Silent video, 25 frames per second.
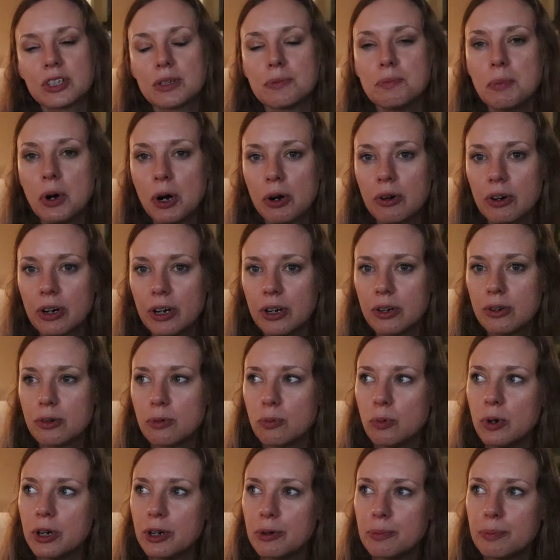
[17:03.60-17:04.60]
tomorrow
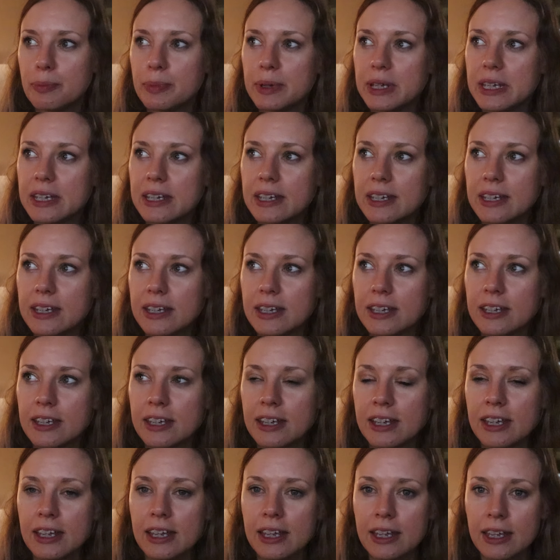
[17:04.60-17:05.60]
will be
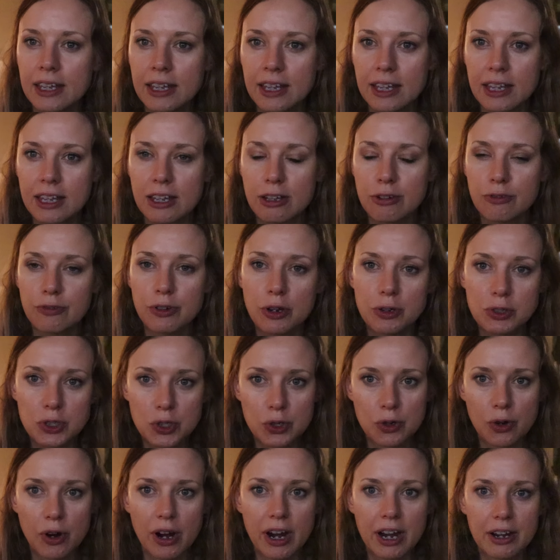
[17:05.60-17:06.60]

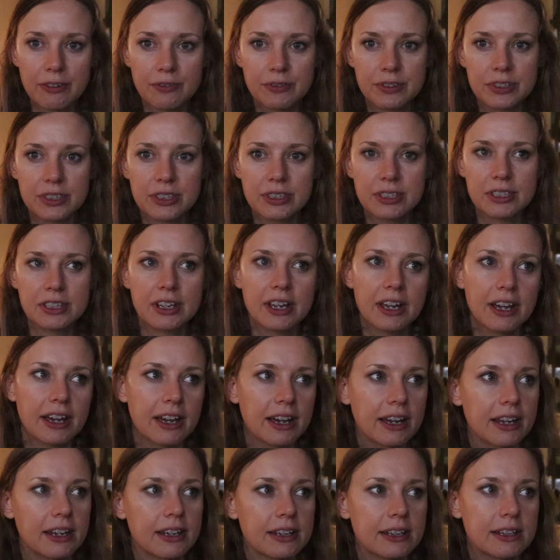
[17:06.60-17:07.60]
photographs
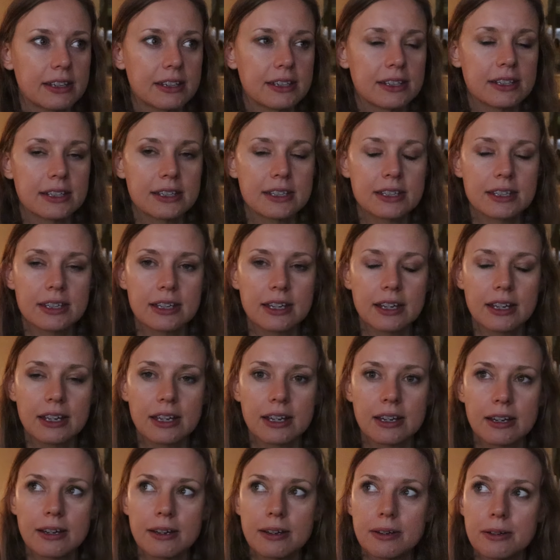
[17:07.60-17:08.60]
and
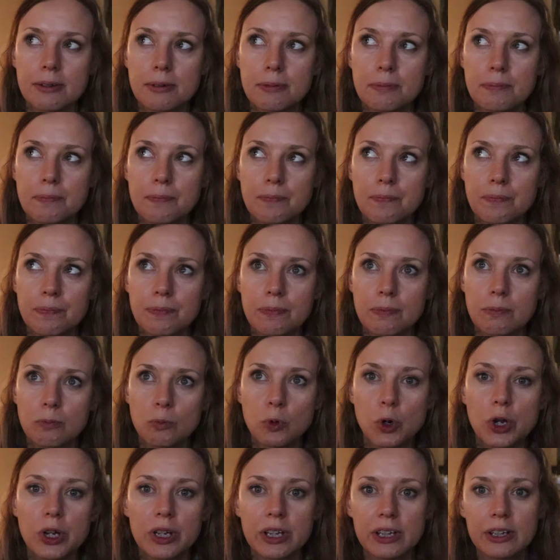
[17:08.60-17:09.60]

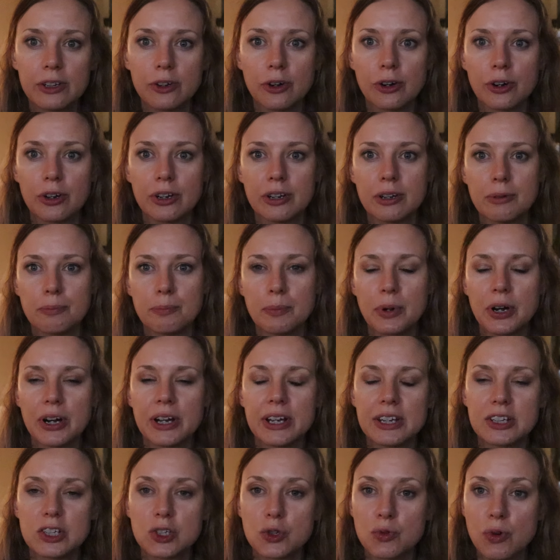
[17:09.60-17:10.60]
working on
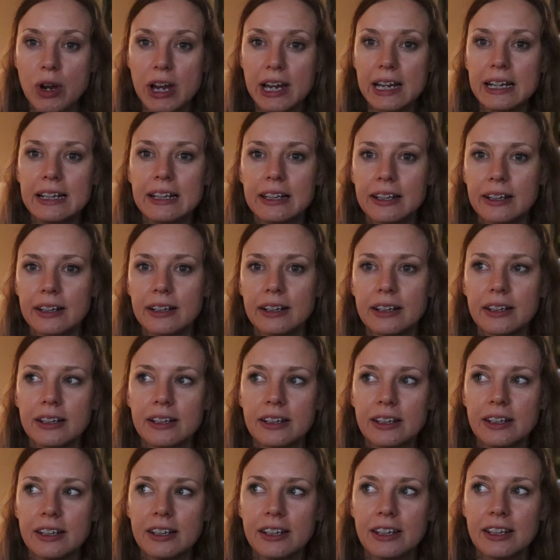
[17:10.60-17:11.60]
my trailer,
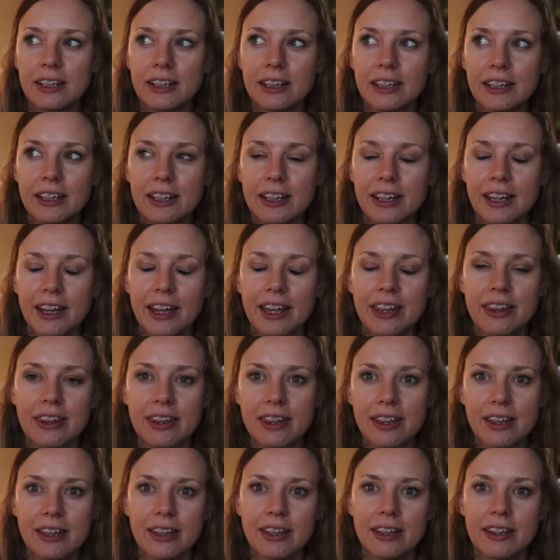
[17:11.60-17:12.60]
and
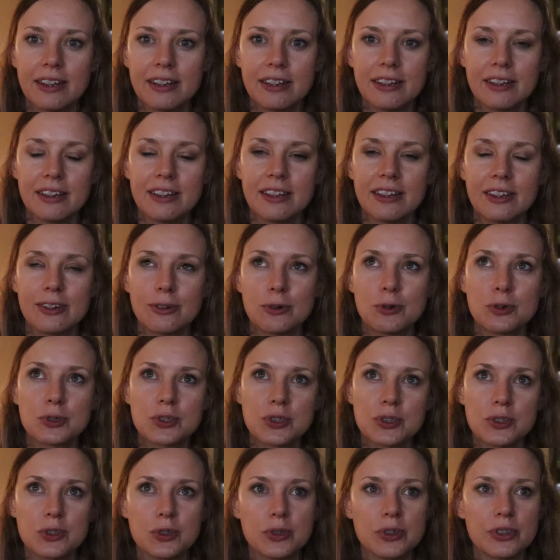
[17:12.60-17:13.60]
then
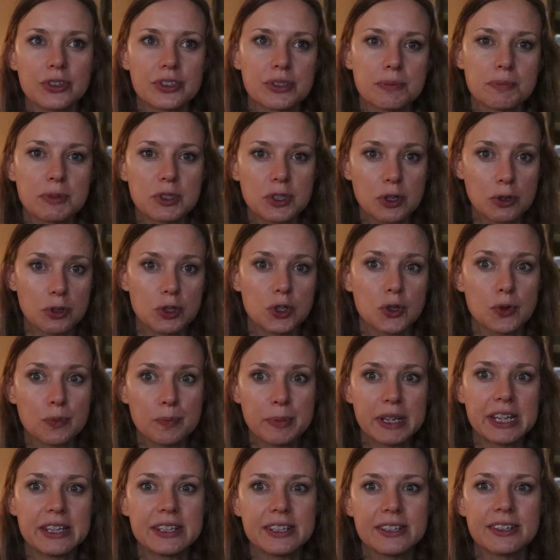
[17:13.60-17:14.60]
also doing some social
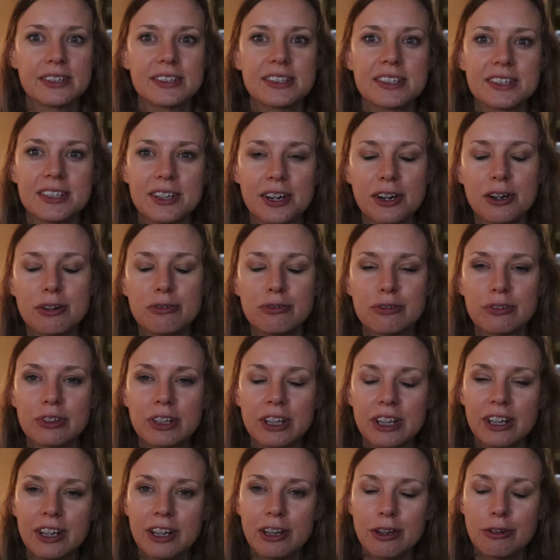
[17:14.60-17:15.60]
media stuff
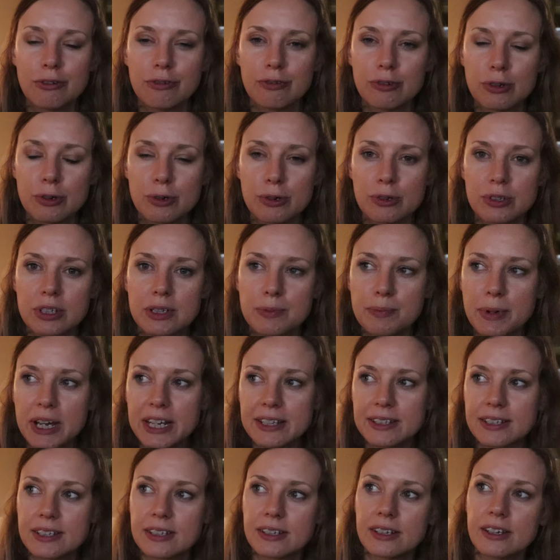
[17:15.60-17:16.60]
for
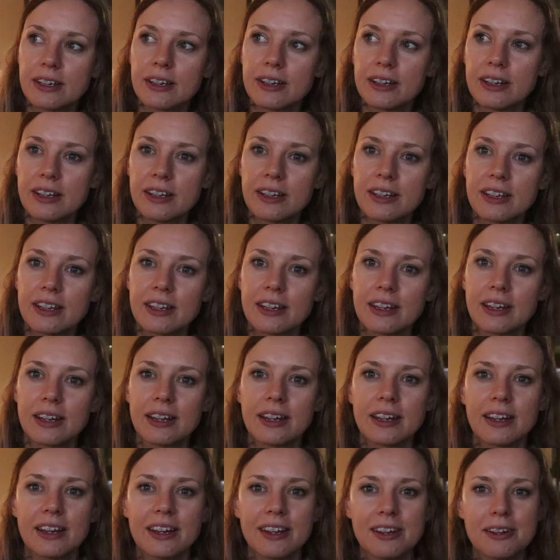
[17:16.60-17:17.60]
Domestika
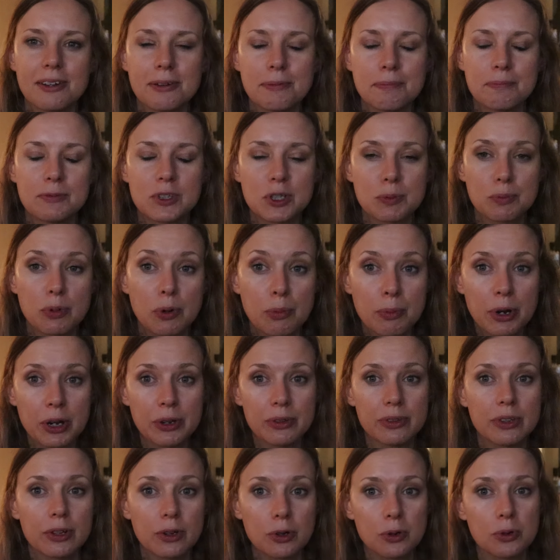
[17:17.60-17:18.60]
to
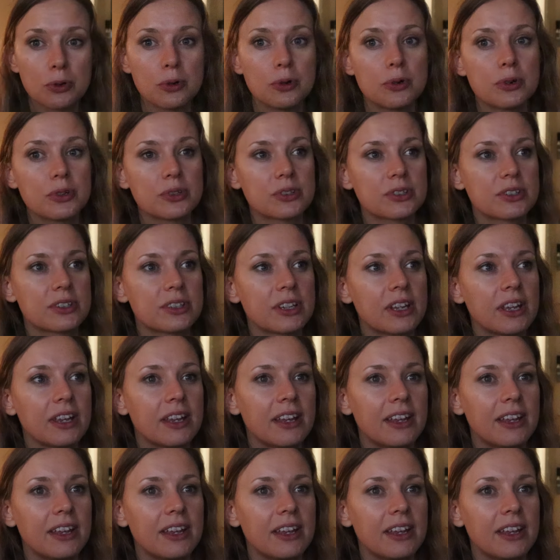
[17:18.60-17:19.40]
promote the course.